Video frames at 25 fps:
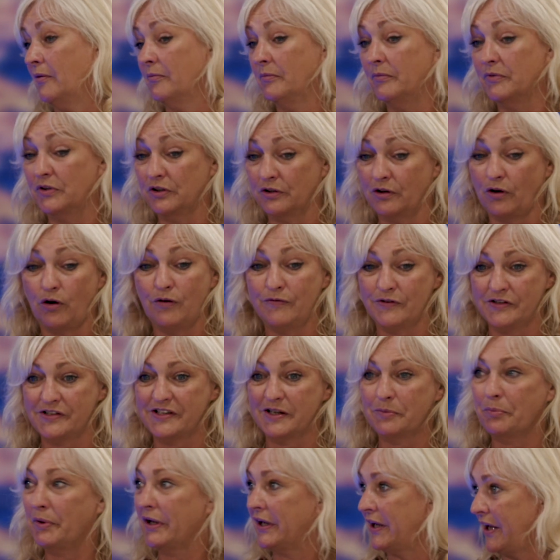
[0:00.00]
You
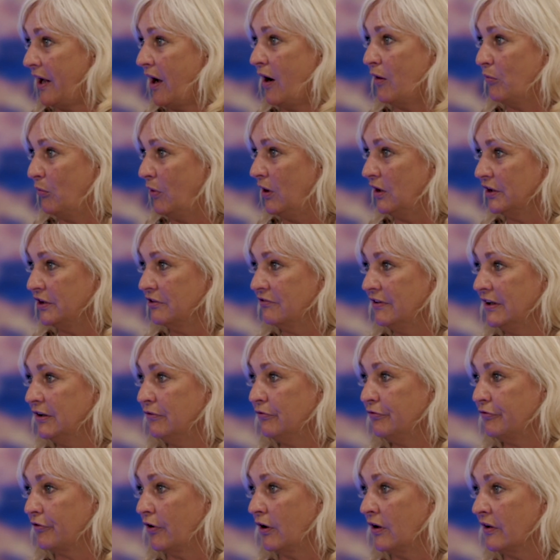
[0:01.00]
obviously pick it up while you're in
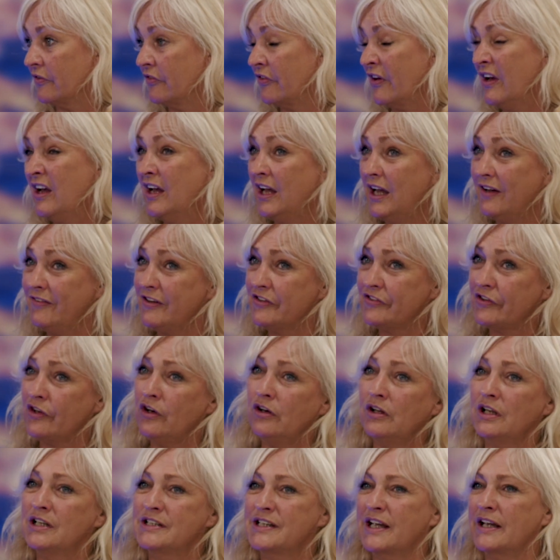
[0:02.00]
France. If it's a
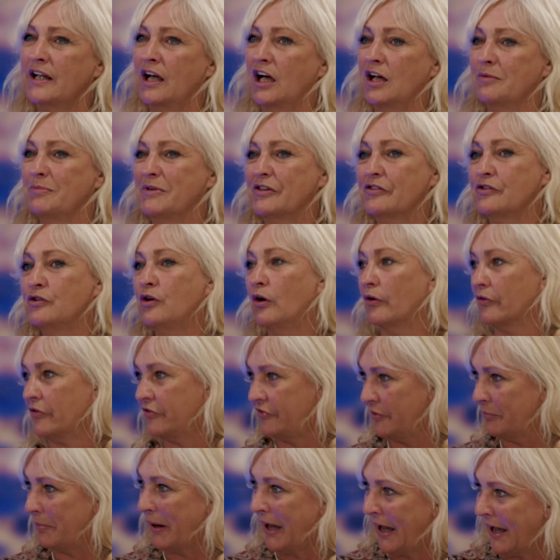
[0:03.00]
holiday home, it's not
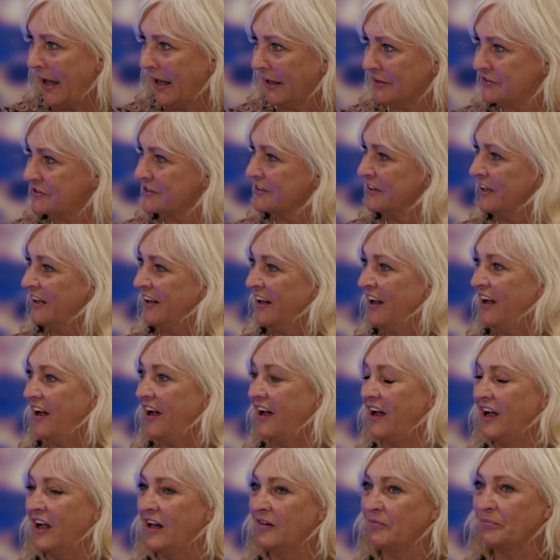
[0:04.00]
so bad,
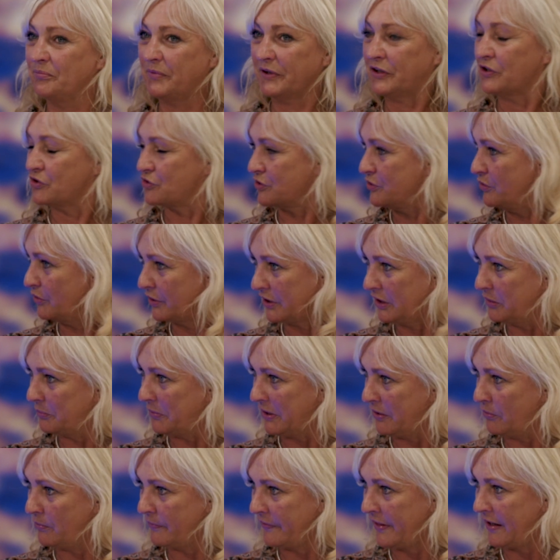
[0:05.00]
because you're not going to
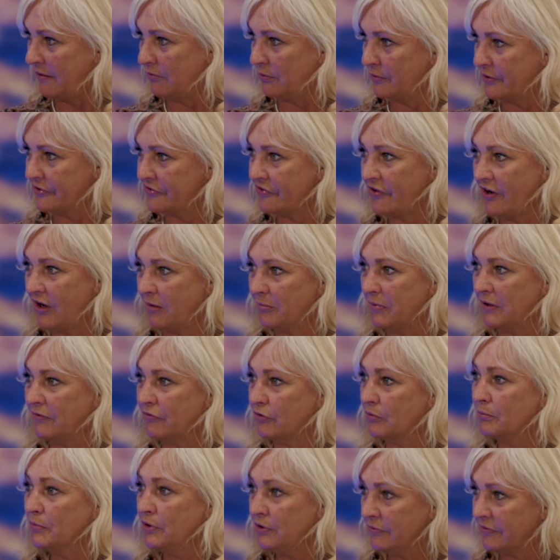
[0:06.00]
be there all the time. But if
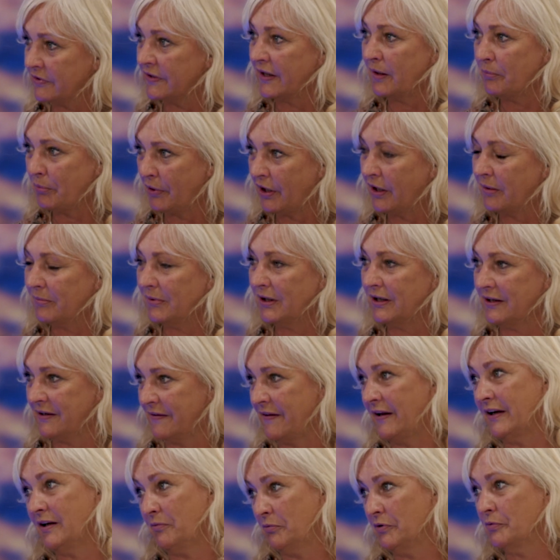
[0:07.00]
you're moving there permanently,
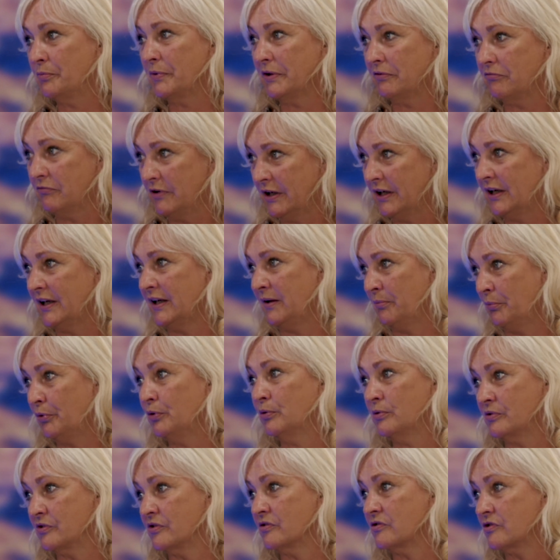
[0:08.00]
then it would be really
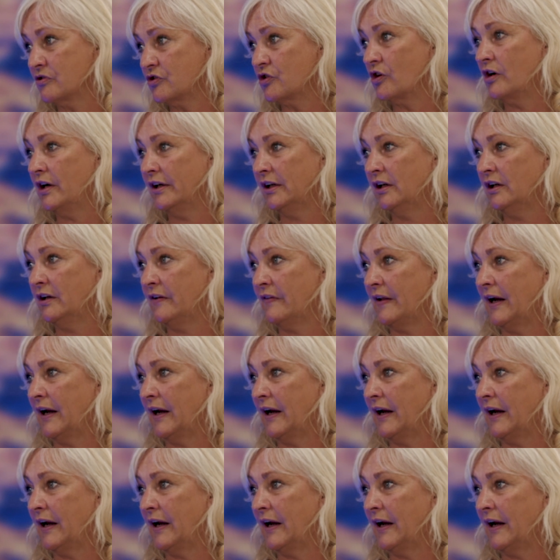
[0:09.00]
important to try and learn the